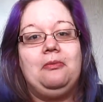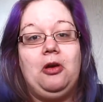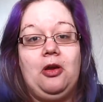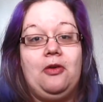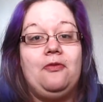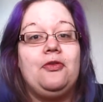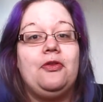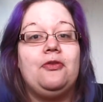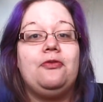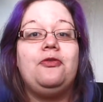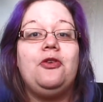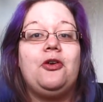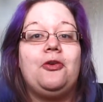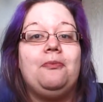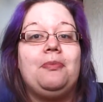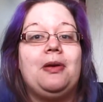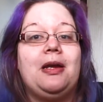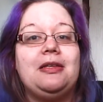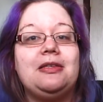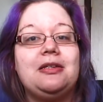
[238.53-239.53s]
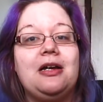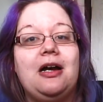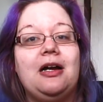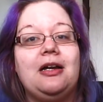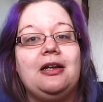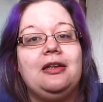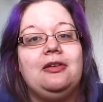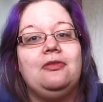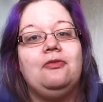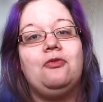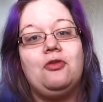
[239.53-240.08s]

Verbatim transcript: over the phone by Target